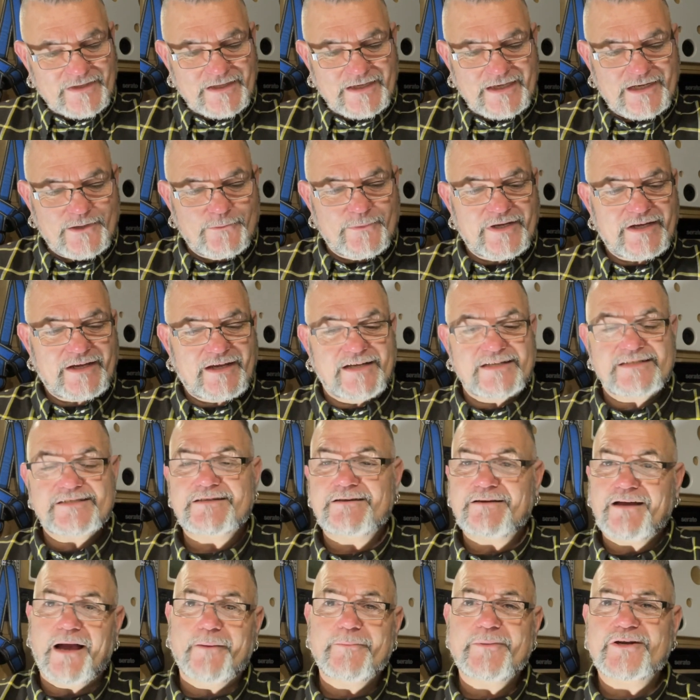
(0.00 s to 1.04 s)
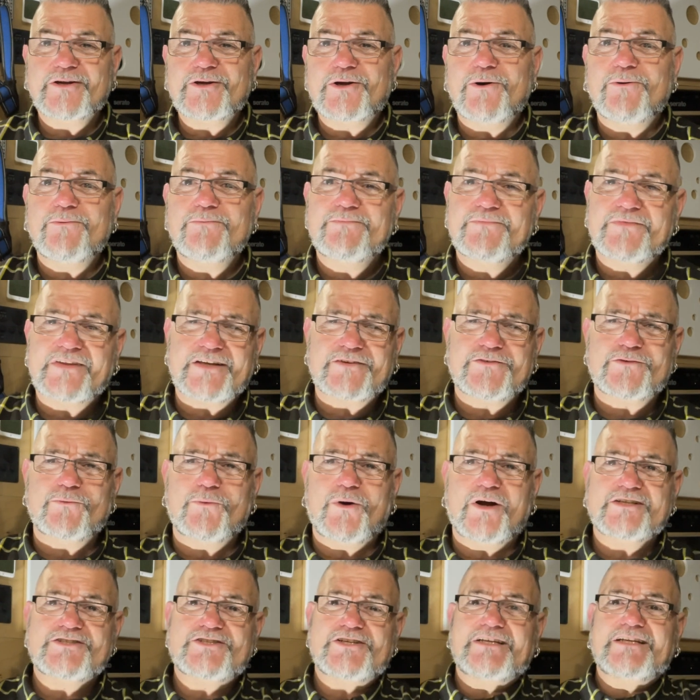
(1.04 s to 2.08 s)
Anyway, guys, I'm going to go. Thanks for
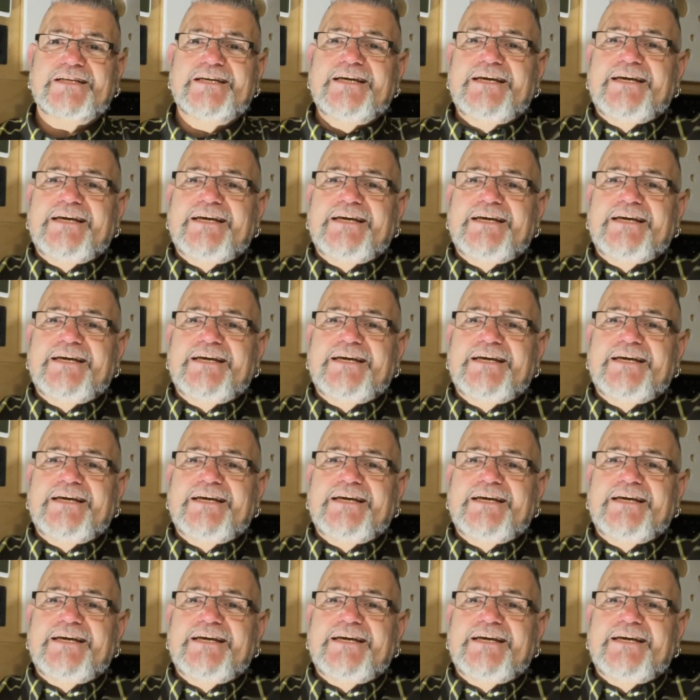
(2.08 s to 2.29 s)
watching.